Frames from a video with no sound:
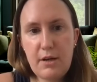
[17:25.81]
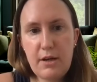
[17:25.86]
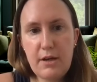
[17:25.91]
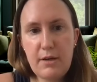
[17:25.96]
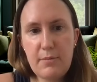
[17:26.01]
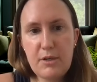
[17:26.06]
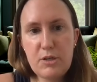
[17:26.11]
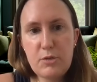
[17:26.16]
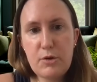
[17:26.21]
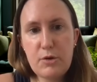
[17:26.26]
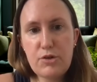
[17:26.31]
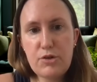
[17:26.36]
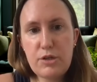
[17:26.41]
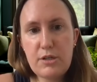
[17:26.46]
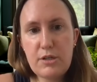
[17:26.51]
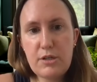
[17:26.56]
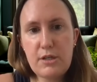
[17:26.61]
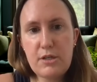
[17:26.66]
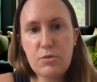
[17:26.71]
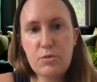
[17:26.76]
especially
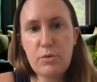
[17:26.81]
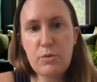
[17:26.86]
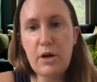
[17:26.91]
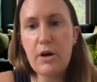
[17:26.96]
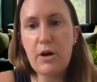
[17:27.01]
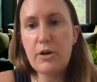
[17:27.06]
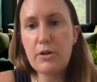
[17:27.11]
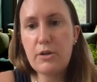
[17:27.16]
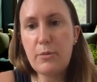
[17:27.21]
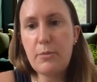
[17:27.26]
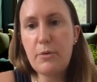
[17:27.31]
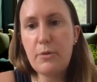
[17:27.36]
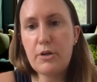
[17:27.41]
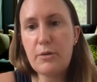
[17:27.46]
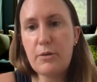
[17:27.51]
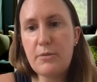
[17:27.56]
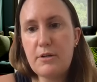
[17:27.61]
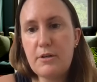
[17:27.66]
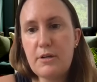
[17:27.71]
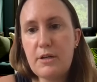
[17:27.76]
since we are a global
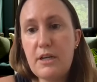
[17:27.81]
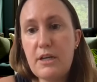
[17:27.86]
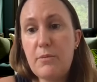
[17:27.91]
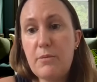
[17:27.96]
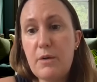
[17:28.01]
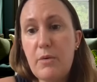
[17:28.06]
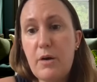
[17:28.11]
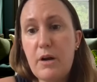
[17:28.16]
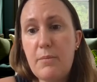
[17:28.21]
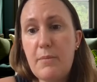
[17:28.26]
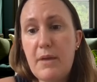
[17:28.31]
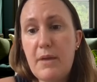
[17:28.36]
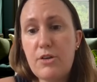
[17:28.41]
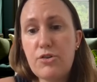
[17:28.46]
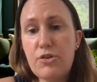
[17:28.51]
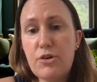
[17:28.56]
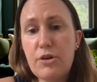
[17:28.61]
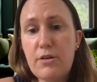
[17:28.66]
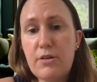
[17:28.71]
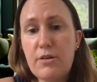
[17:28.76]
community and we want to make
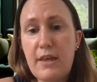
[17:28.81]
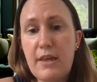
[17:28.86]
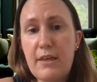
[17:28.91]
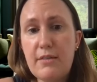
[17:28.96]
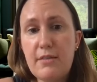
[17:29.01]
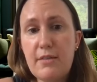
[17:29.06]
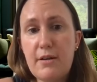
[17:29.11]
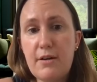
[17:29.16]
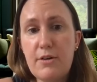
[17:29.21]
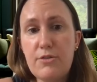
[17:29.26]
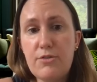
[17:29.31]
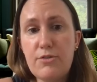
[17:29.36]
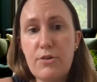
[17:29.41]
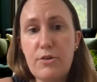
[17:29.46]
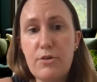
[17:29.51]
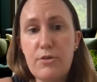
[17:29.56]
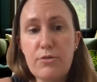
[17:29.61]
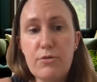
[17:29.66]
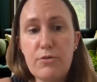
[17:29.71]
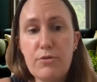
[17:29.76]
sure that there's
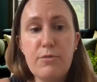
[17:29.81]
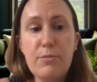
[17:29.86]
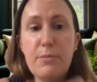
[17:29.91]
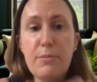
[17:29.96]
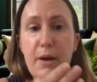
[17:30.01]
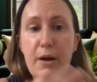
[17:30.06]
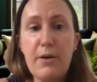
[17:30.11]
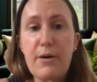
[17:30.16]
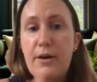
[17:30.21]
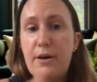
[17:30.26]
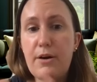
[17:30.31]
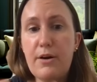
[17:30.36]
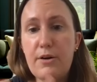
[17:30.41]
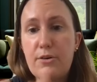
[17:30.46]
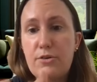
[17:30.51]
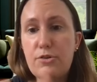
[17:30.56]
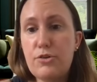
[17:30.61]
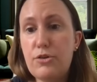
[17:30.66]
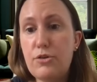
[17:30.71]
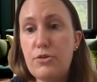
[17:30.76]
no sort of
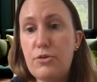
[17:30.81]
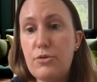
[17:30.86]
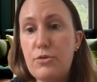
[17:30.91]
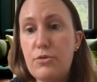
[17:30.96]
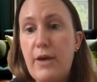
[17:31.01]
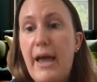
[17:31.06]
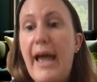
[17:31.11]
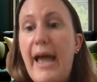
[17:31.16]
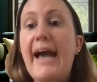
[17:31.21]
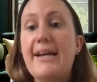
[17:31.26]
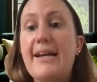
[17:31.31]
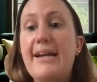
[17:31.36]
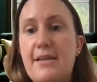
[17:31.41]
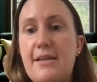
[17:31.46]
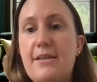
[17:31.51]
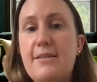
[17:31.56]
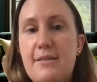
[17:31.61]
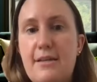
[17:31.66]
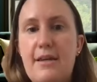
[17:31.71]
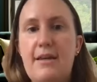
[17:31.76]
barrier to
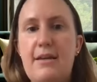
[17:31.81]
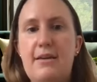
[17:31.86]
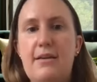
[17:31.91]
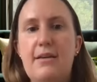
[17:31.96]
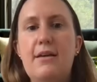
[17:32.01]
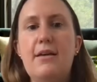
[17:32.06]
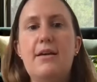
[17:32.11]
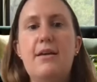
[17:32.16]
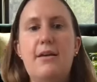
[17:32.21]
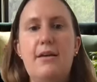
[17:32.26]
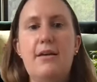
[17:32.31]
accessing